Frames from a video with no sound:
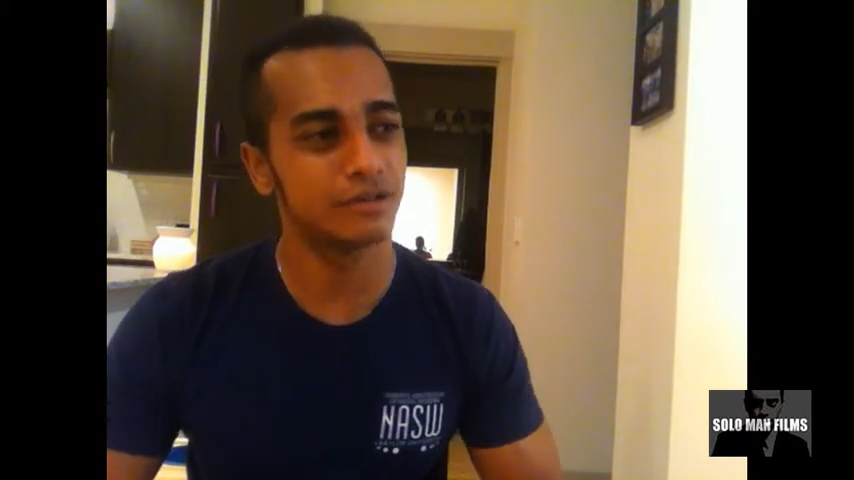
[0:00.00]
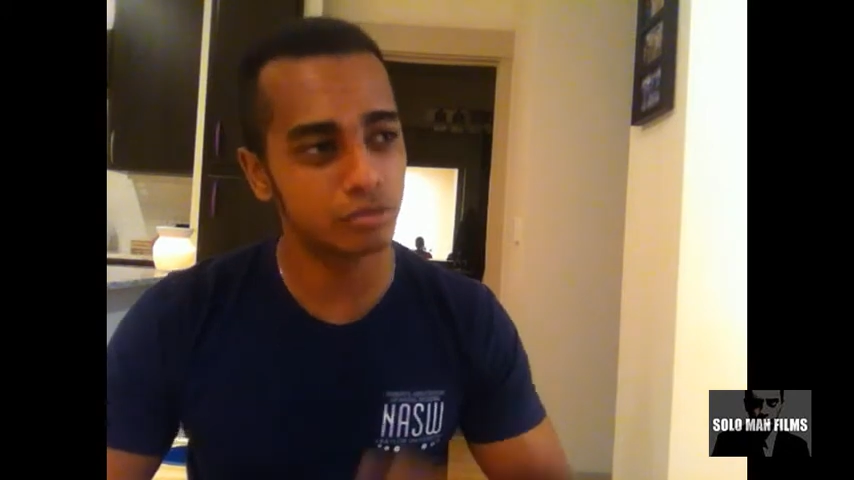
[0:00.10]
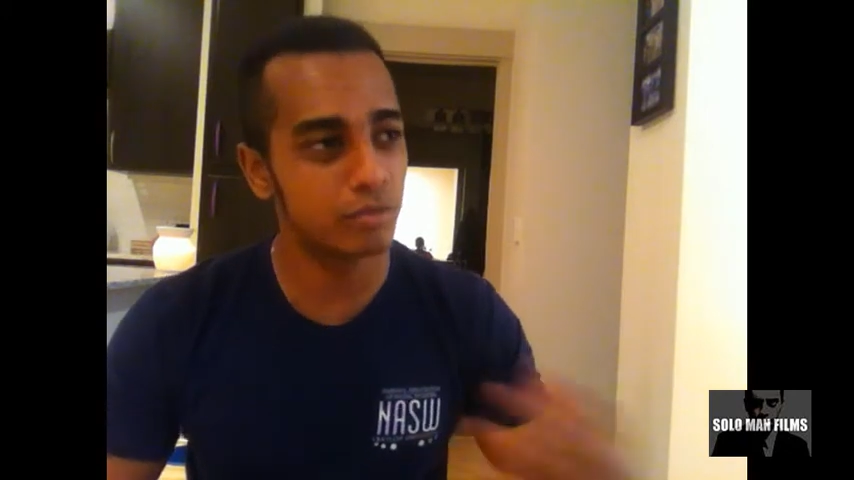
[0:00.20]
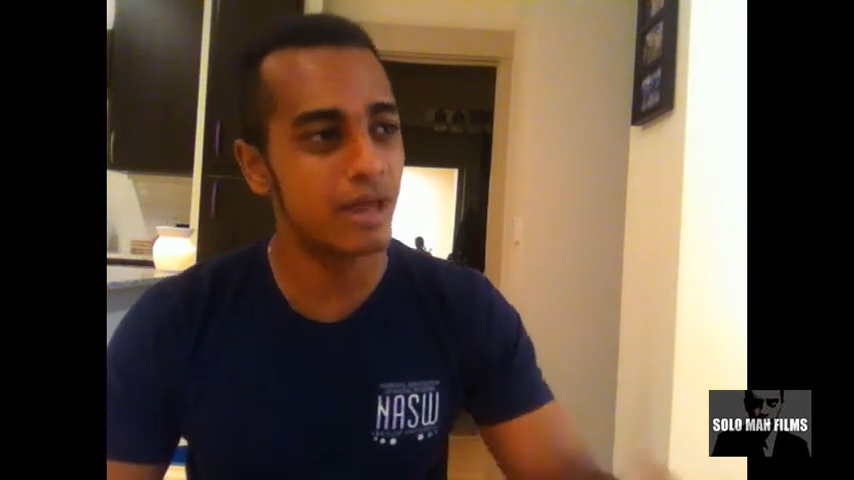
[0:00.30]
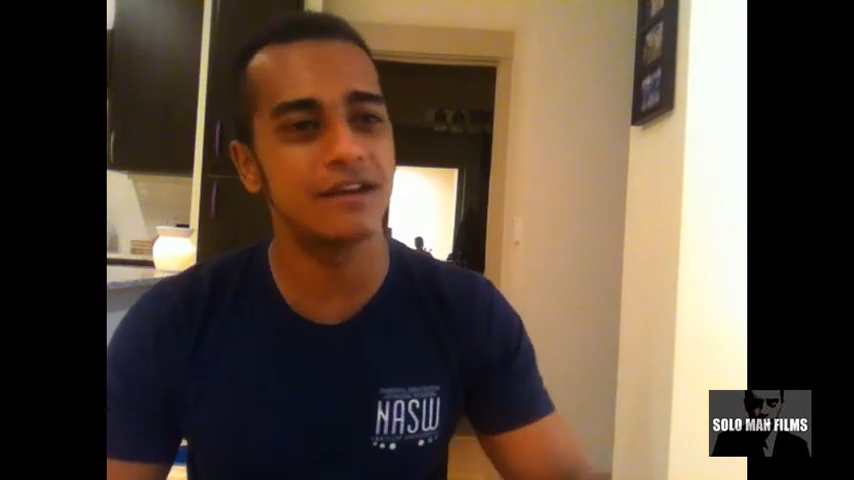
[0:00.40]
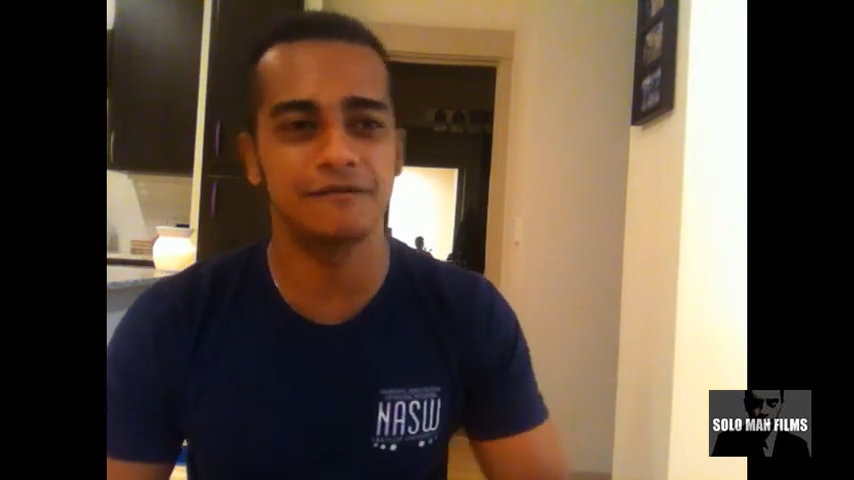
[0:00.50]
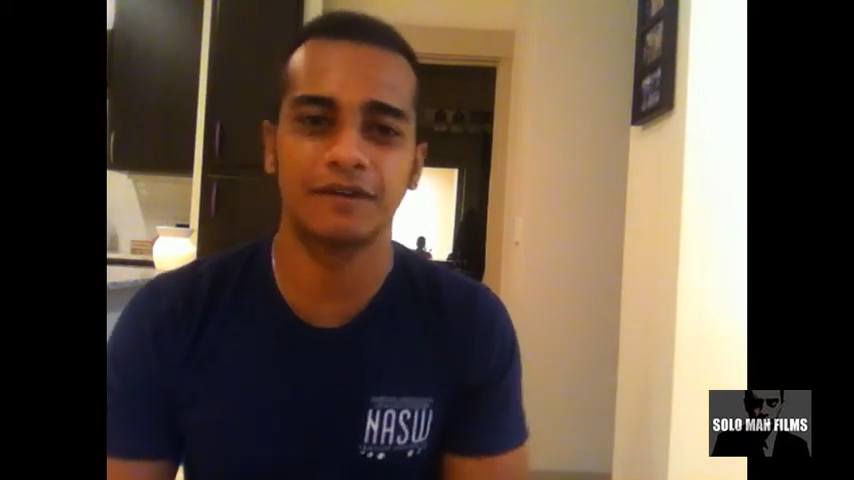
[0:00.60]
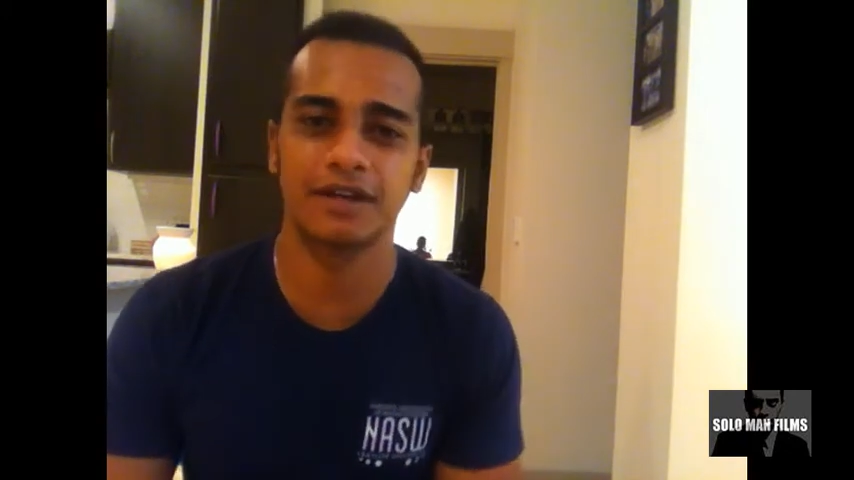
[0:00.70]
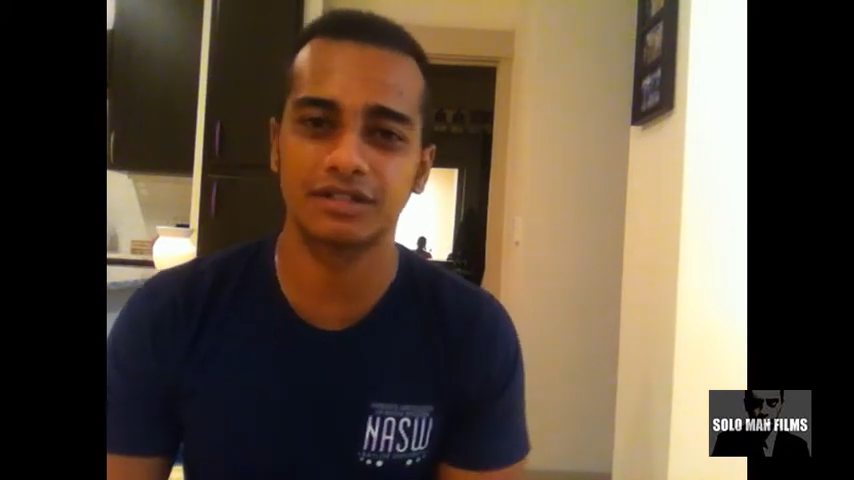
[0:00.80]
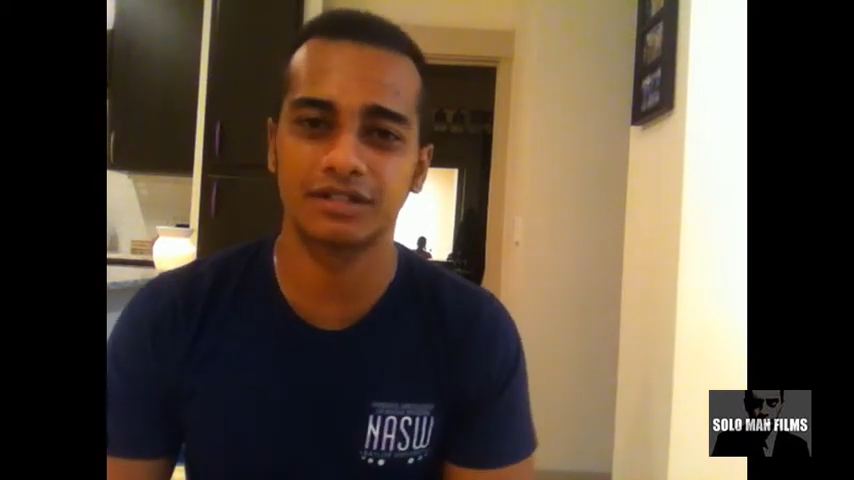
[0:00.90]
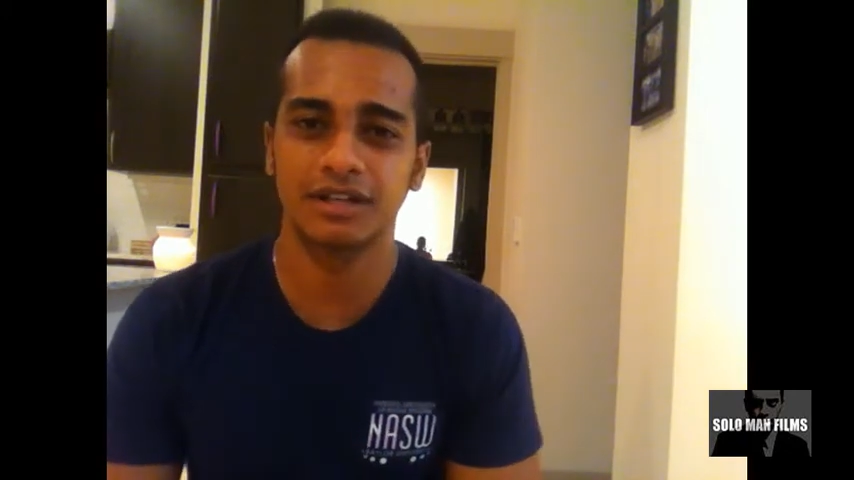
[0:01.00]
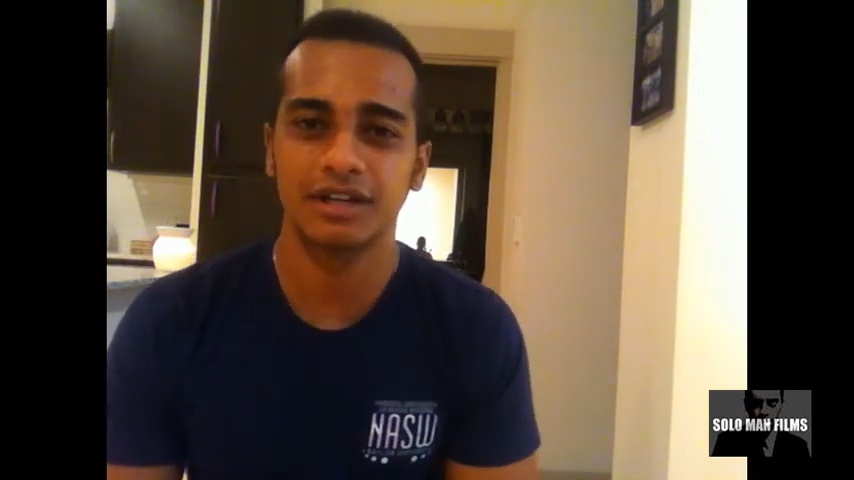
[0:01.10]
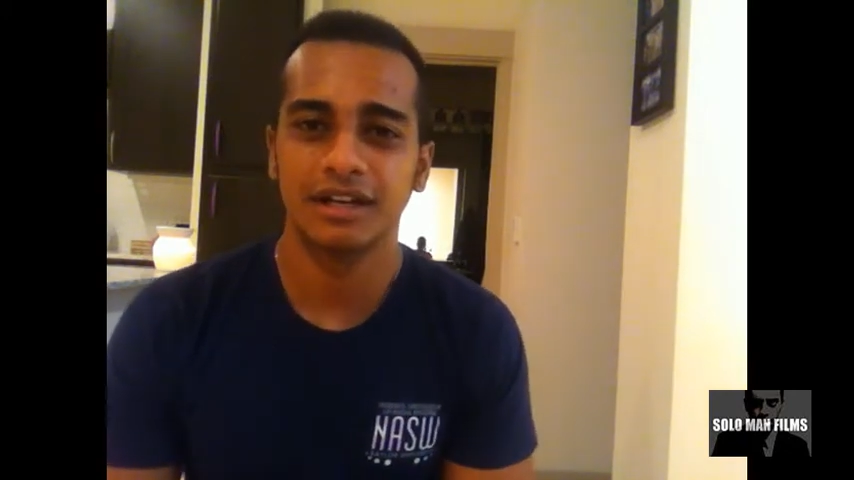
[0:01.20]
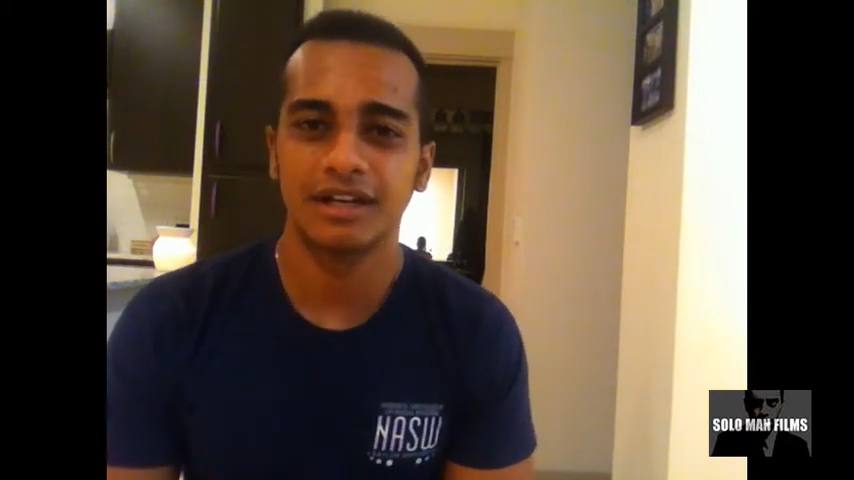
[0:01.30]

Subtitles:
and it will manifest